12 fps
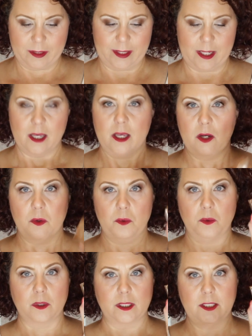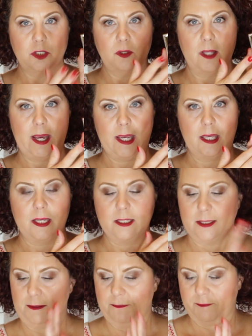really, really do like
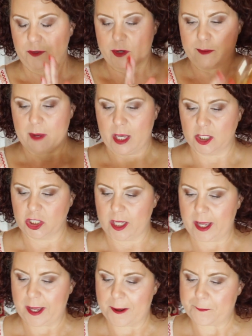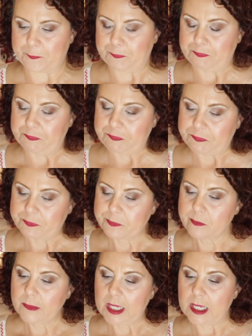it very much. Um,
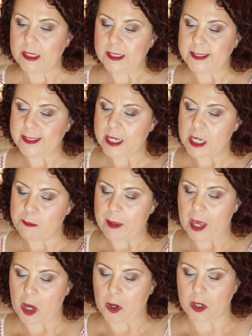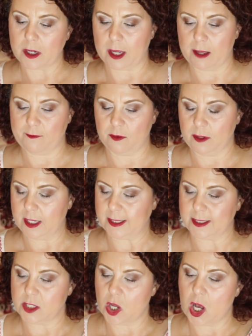staying power of
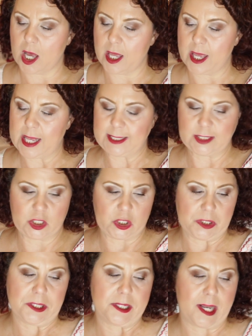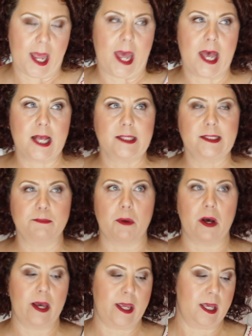is not as good as
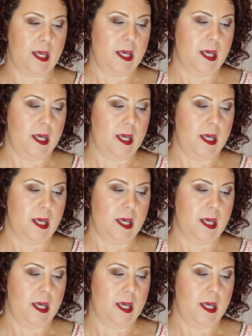my